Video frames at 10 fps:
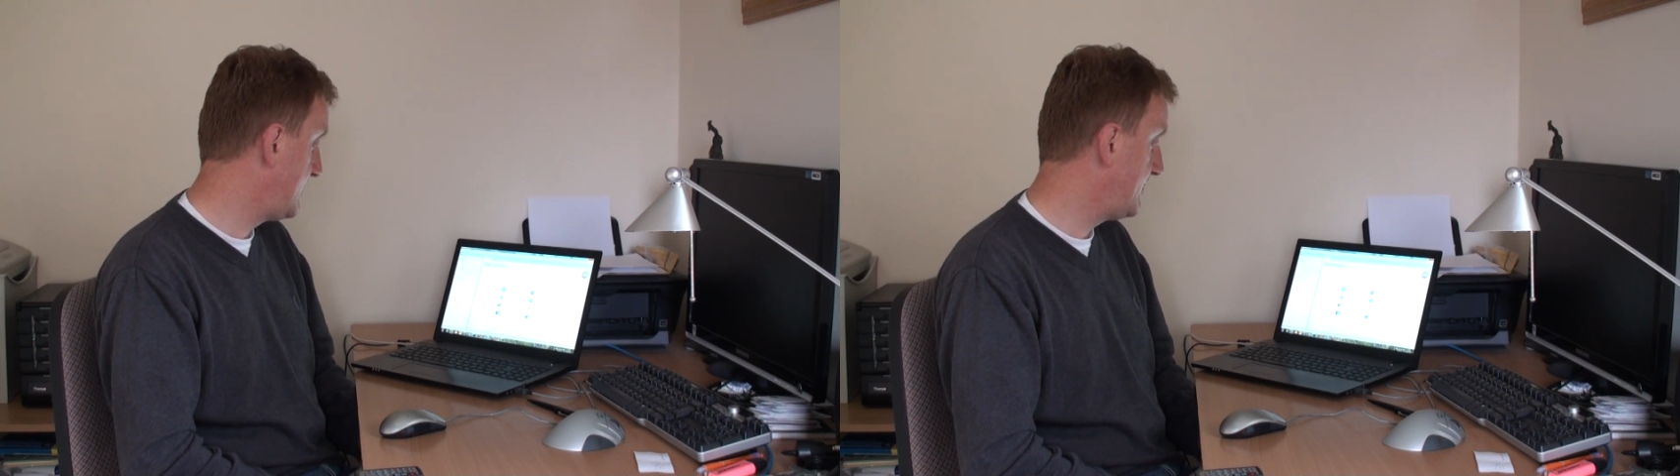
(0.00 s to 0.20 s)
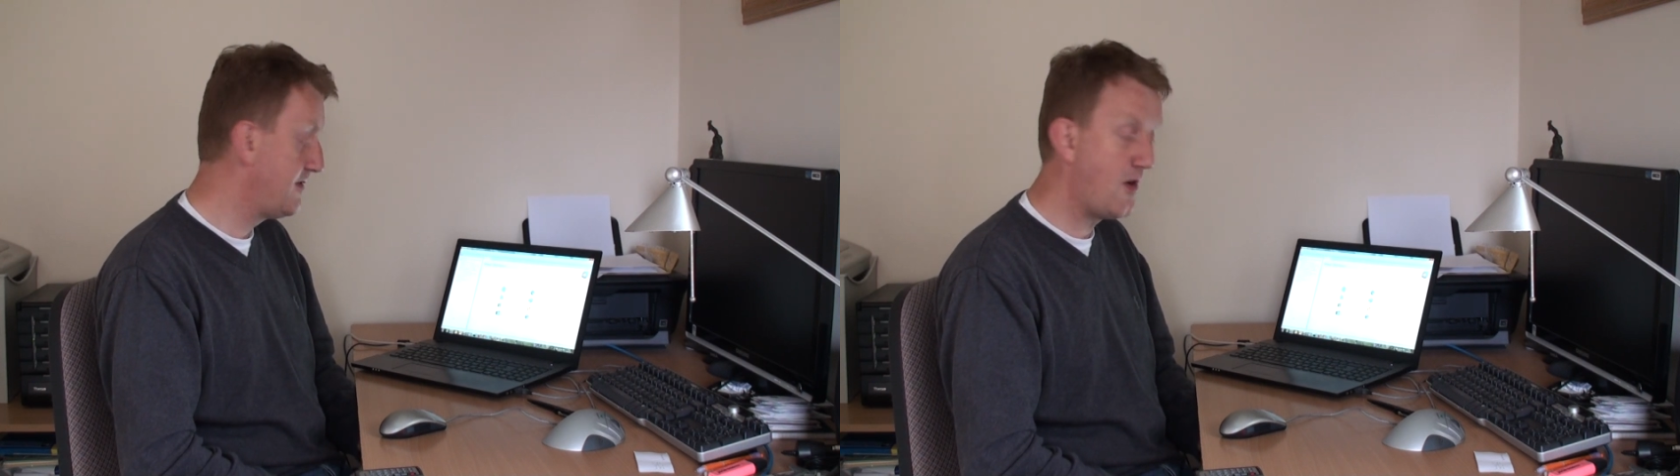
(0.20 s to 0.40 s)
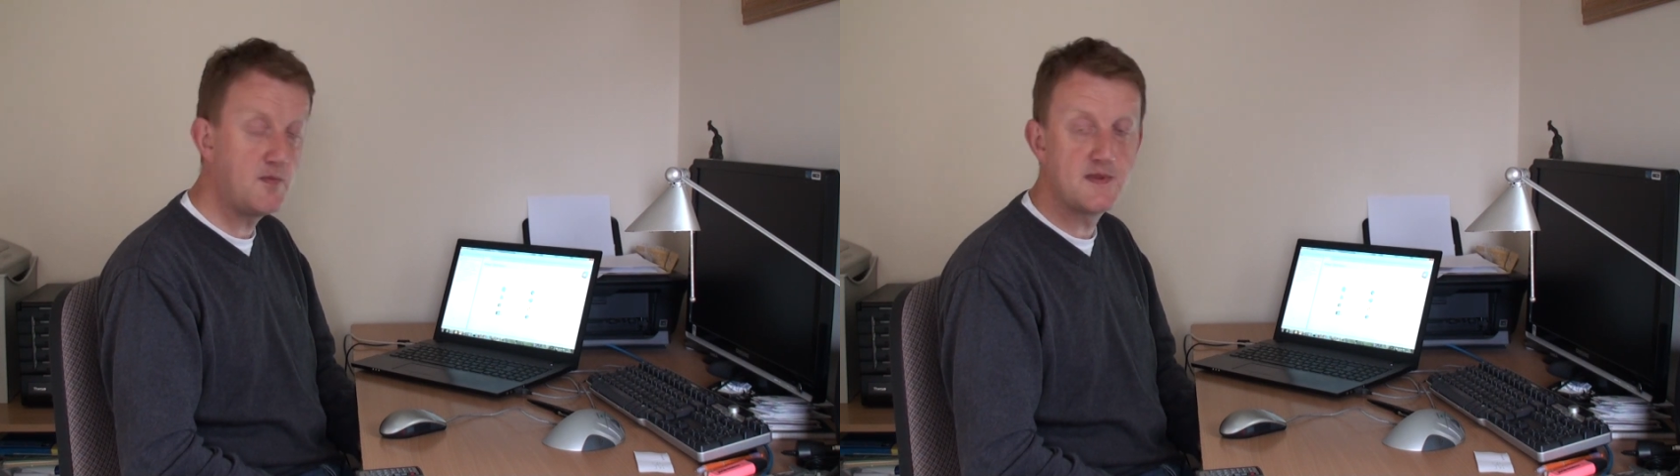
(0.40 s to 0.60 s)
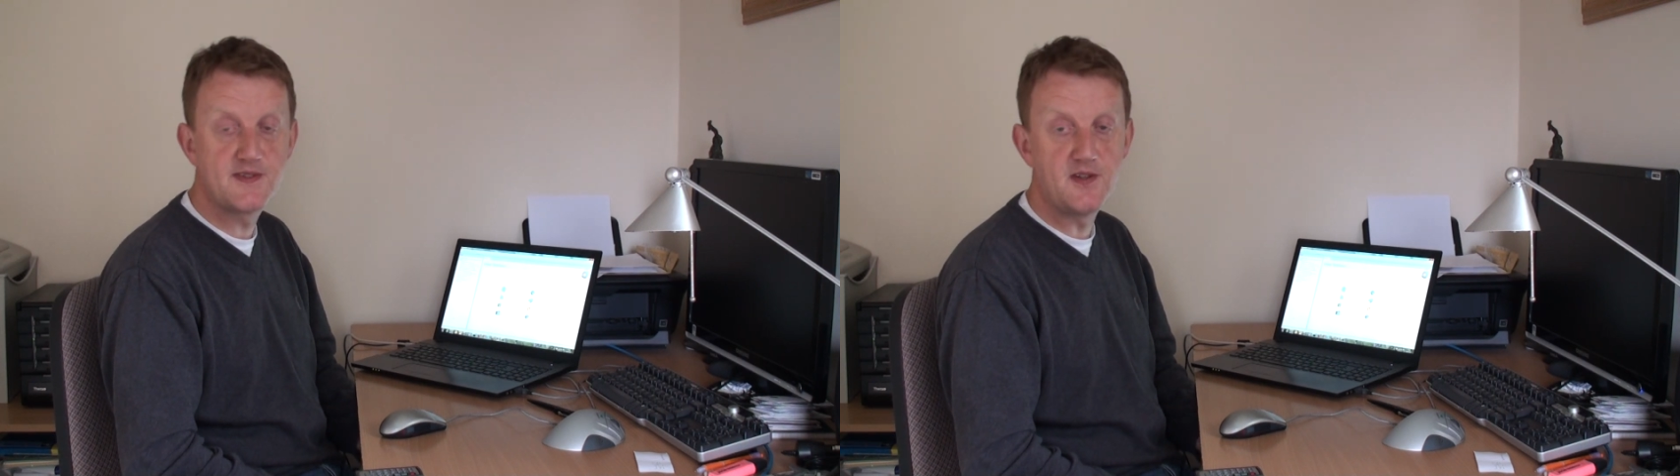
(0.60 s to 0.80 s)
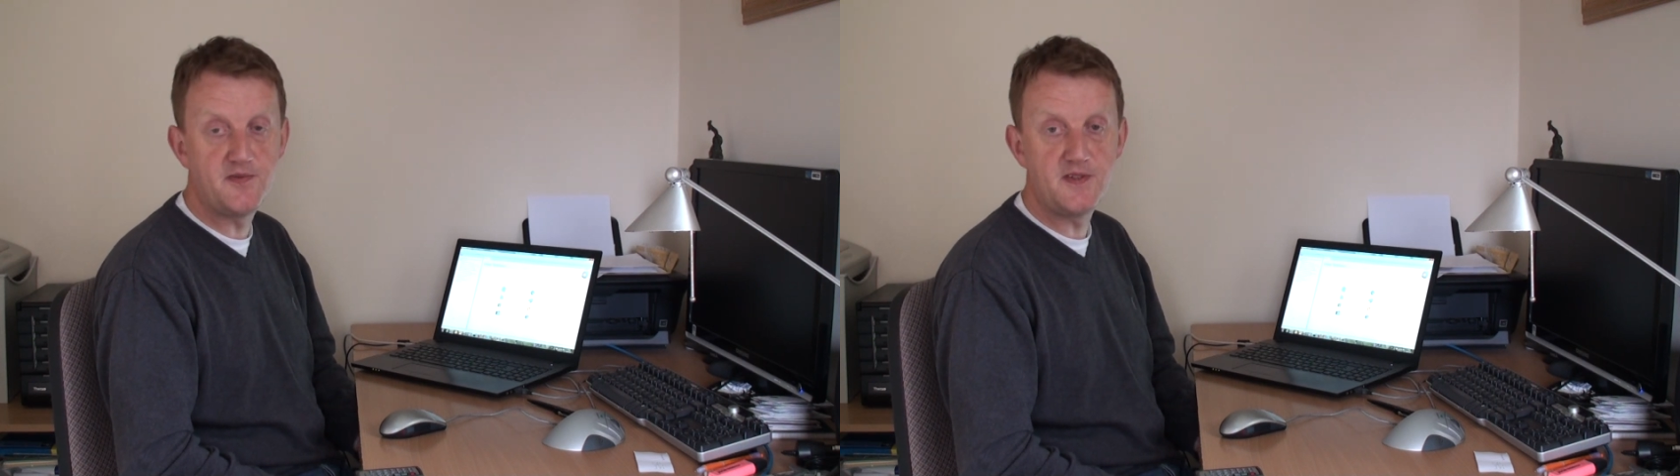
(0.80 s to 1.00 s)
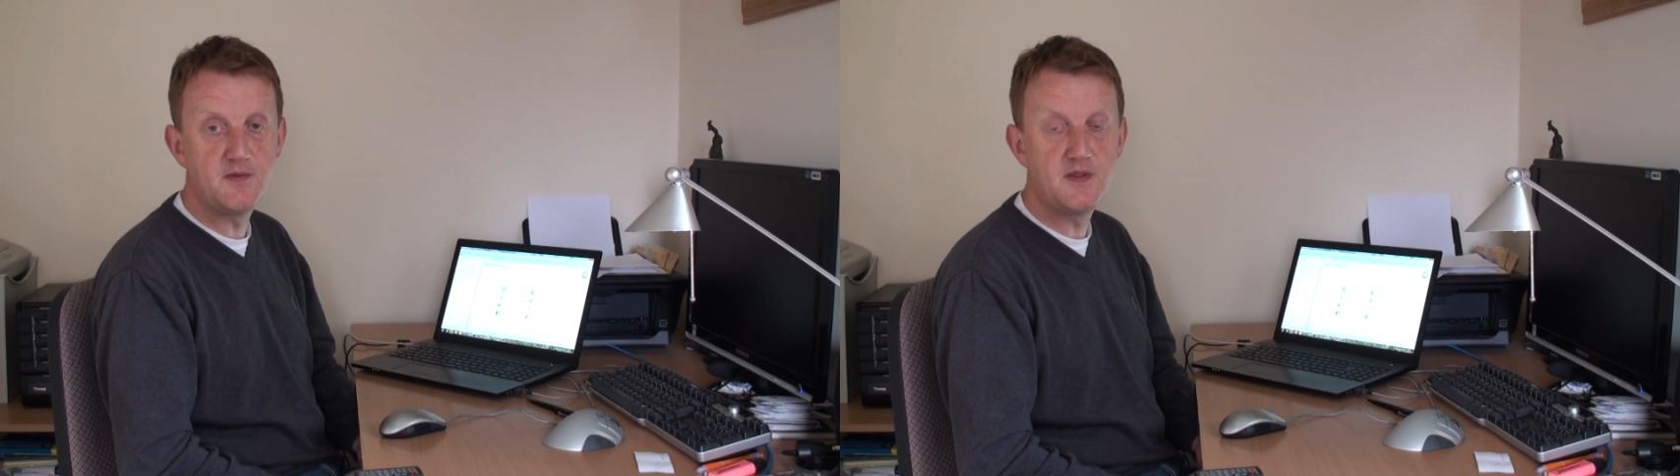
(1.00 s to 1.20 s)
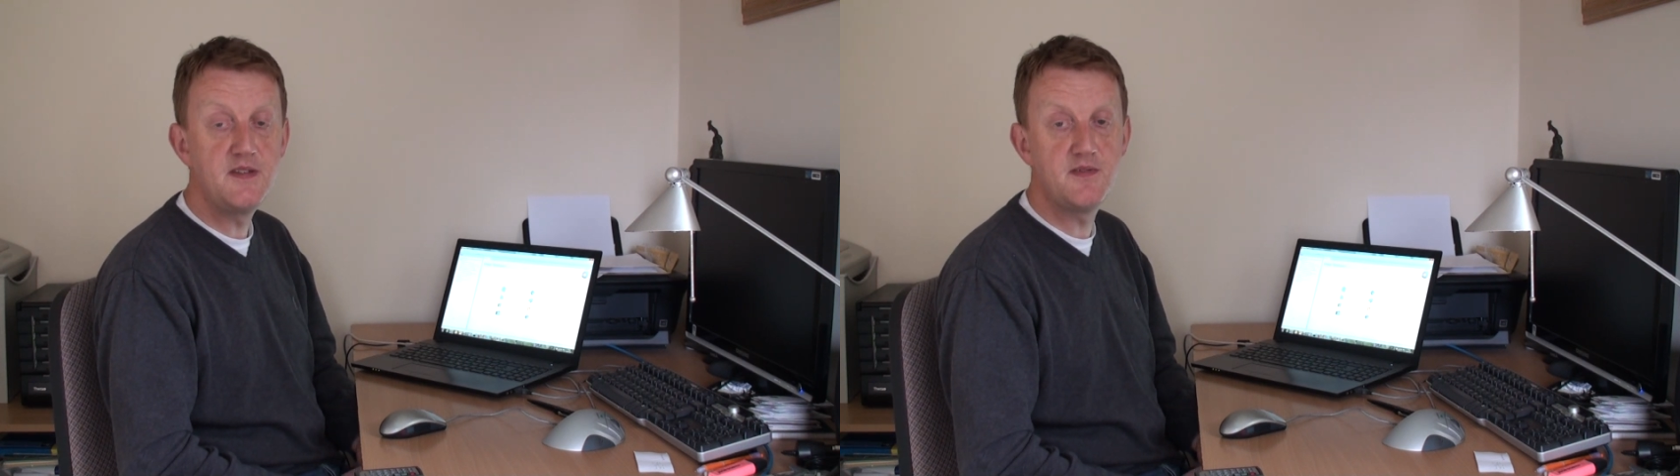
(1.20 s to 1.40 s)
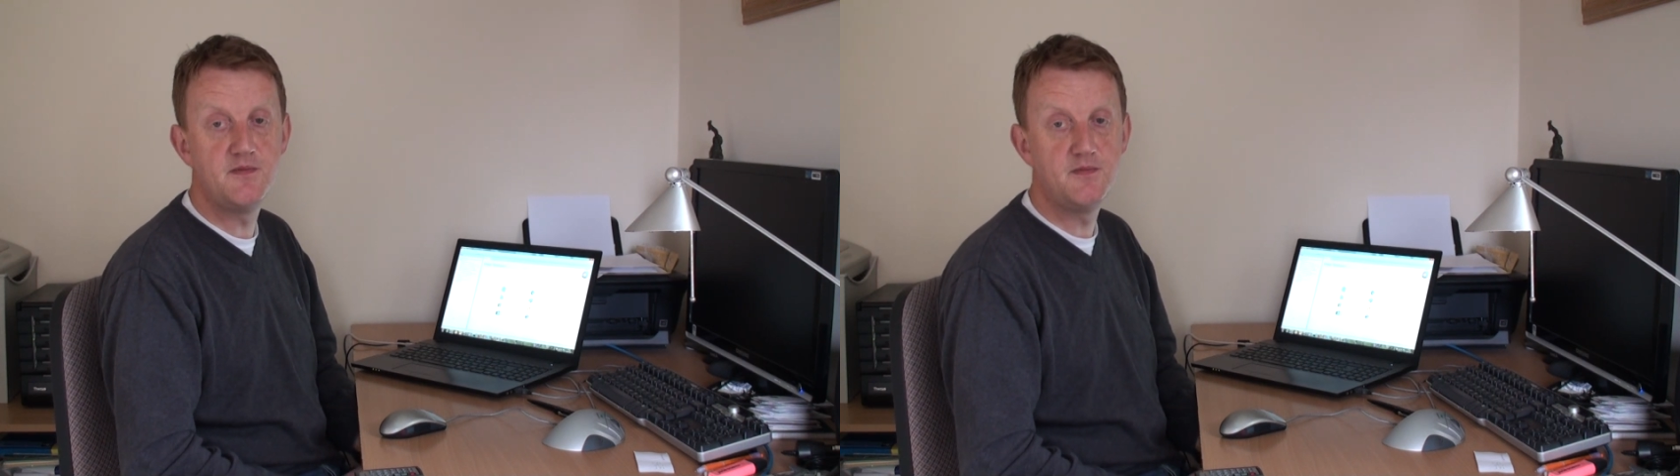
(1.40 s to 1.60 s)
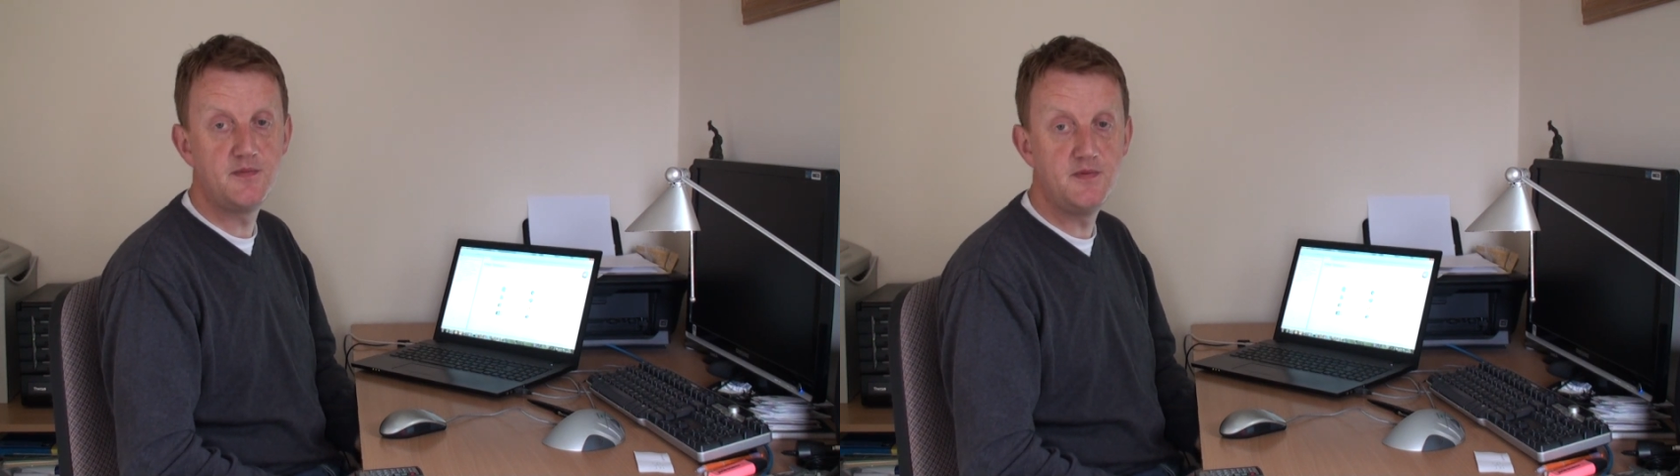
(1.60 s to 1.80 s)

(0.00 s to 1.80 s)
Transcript: other normal stuff and you wouldn't even